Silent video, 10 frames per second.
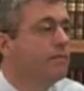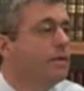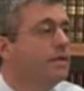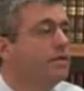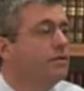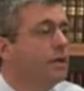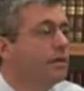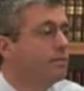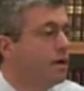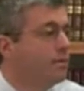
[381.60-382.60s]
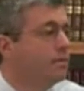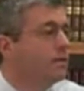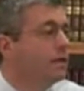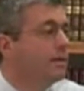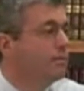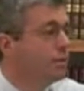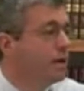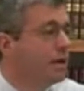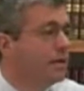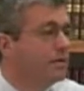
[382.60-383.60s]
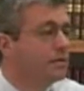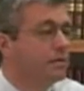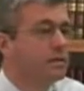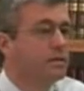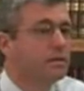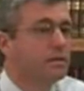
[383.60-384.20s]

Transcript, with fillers: Men do not properly appraise